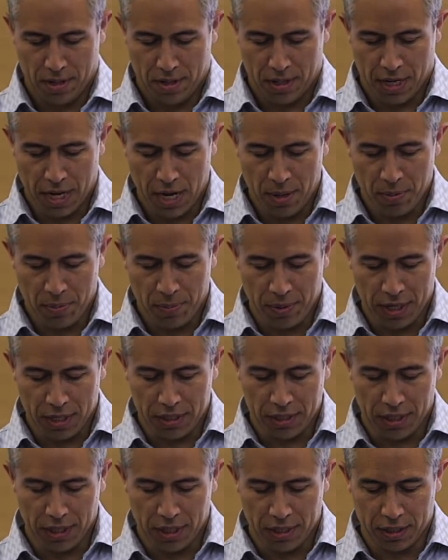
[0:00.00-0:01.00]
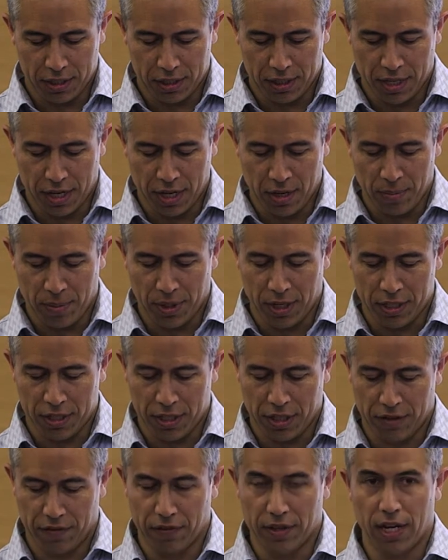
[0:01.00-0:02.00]
the capability and
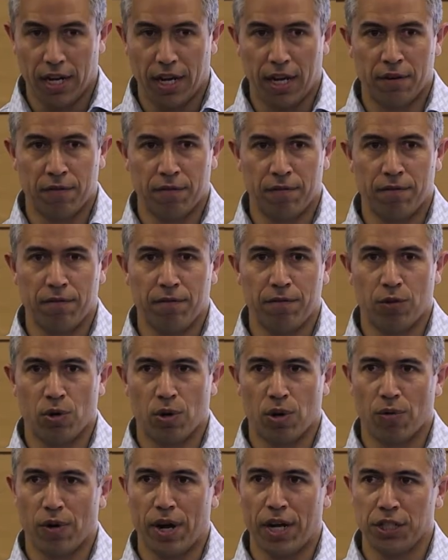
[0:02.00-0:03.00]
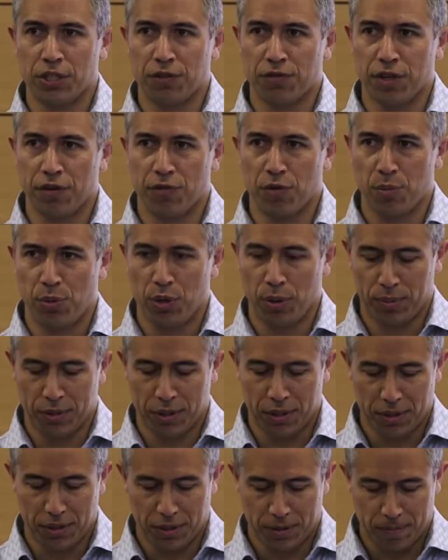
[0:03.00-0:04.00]
sustainability of the land for a range of different
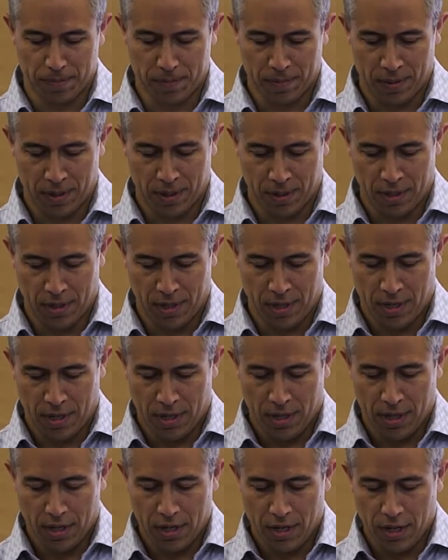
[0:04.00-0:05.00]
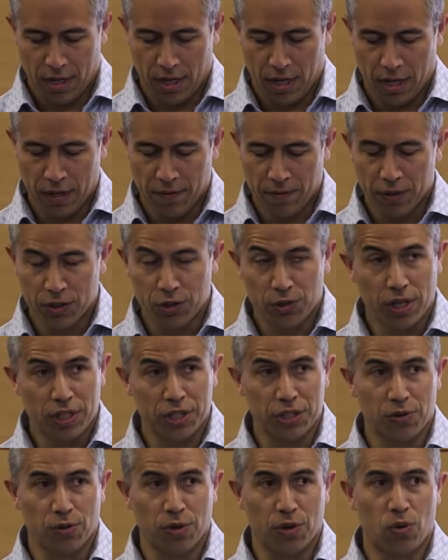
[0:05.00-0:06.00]
purposes,
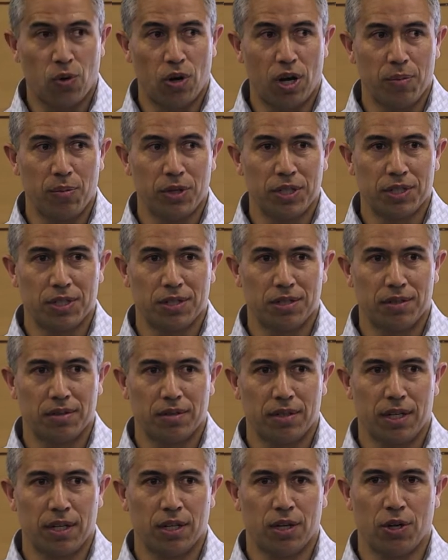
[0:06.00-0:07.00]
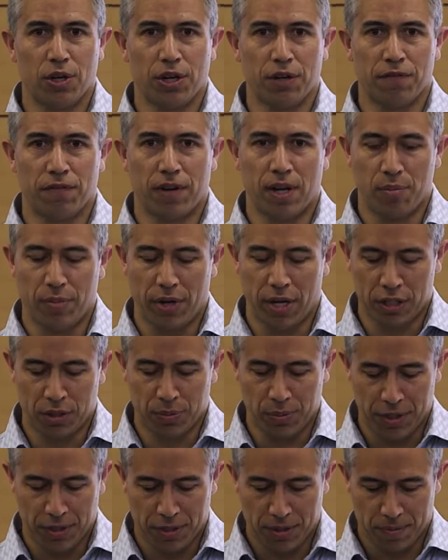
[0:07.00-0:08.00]
infrastructure requirements, including flood
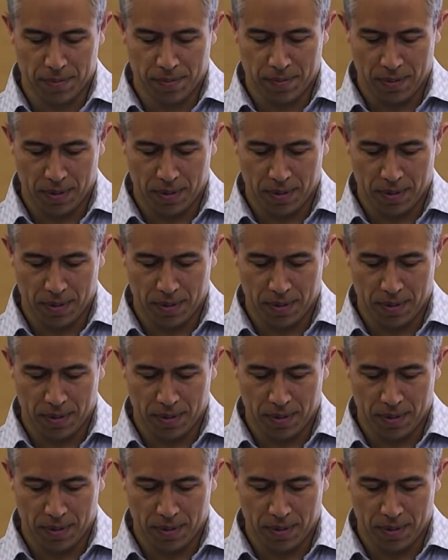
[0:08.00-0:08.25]
management,